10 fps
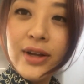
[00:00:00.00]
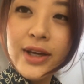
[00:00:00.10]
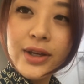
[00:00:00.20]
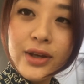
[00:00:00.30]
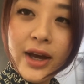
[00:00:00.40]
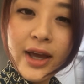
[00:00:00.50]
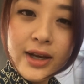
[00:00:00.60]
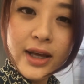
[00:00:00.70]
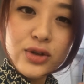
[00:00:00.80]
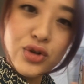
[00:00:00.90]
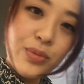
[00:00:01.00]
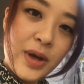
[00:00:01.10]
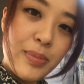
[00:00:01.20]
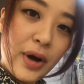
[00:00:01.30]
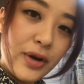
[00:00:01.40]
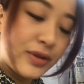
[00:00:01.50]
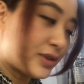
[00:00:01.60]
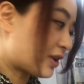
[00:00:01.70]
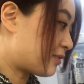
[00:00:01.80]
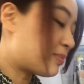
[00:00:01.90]
I had like 2 big
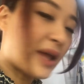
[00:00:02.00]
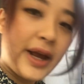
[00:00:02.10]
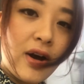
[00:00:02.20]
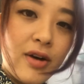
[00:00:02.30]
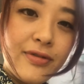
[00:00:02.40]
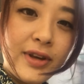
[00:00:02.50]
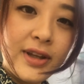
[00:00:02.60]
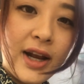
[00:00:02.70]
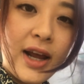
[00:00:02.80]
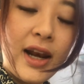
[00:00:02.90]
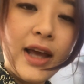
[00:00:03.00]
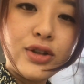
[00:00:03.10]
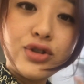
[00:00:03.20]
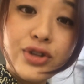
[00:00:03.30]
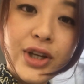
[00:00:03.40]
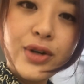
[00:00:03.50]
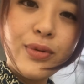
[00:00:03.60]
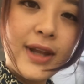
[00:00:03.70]
bottles of black coffee that I like to drink with